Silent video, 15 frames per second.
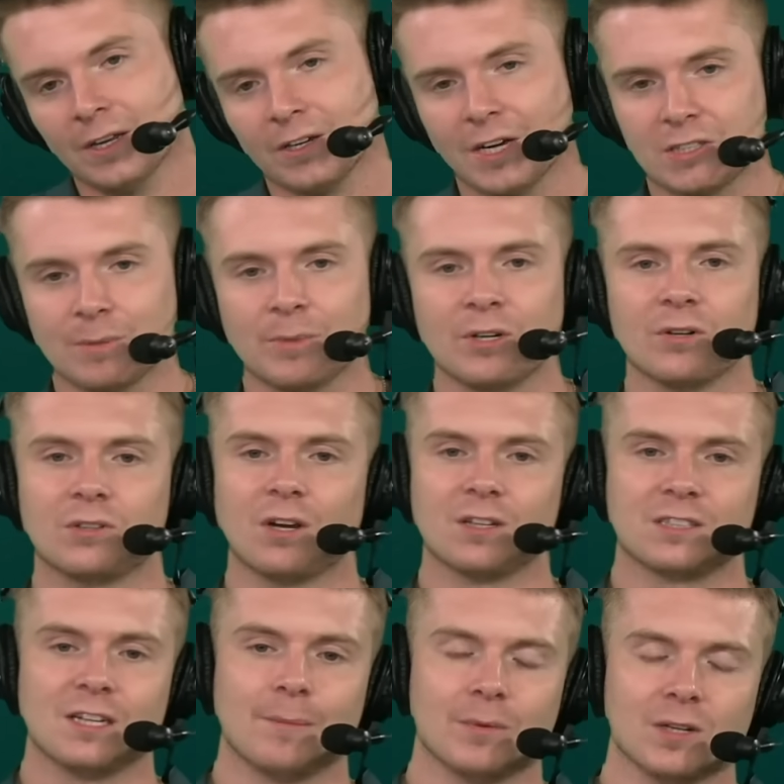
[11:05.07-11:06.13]
you guys let me know your
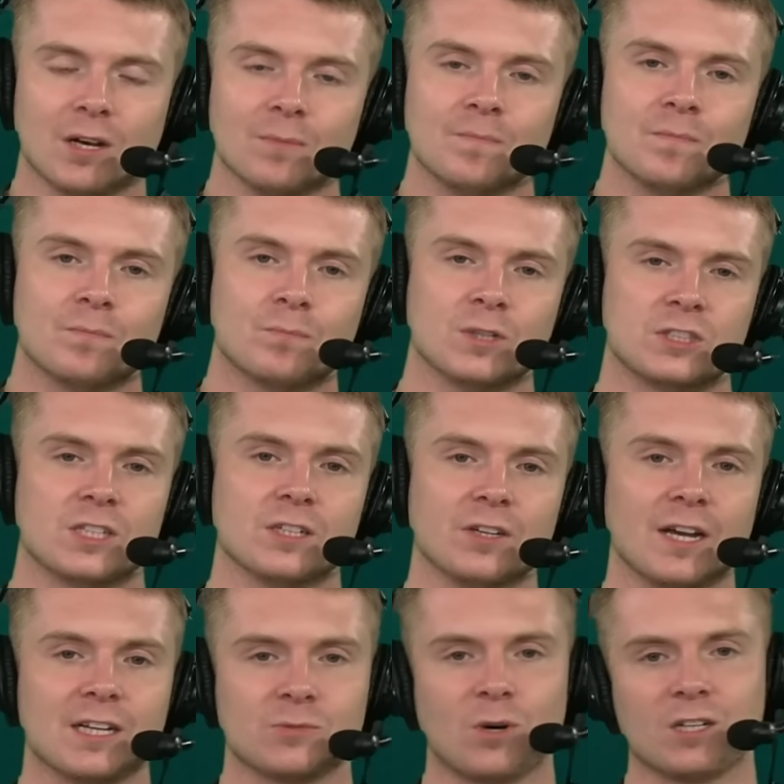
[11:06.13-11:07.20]
thoughts down below. Appreciate you
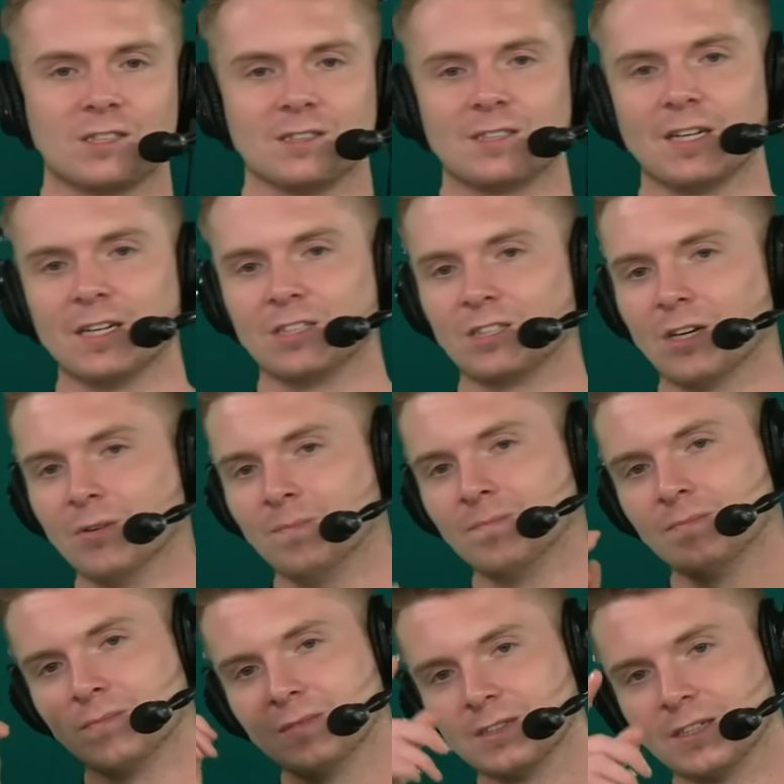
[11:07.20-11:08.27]
guys watching today's show.
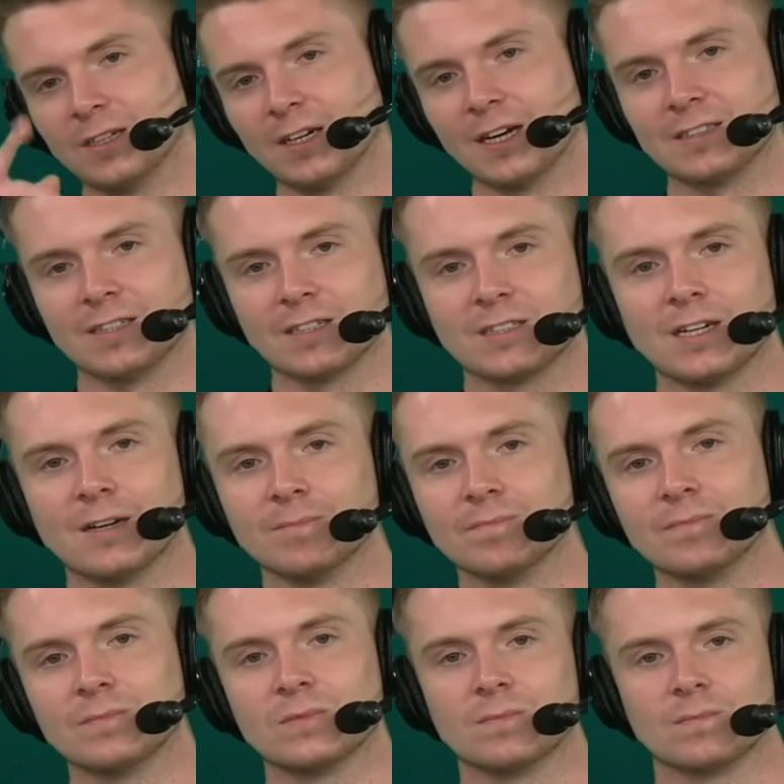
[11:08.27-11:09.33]
See you guys next time.
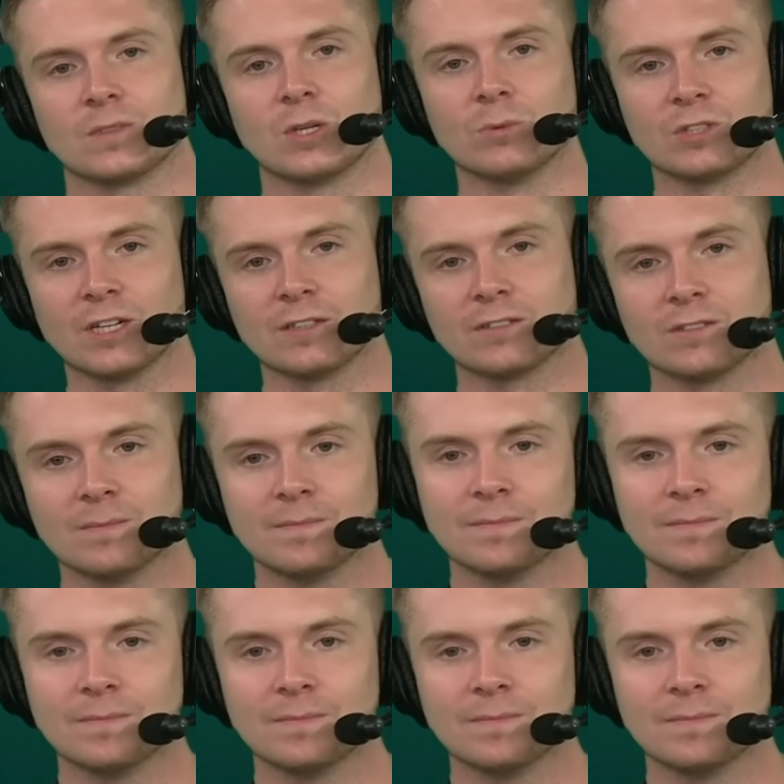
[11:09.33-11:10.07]
Go Jets.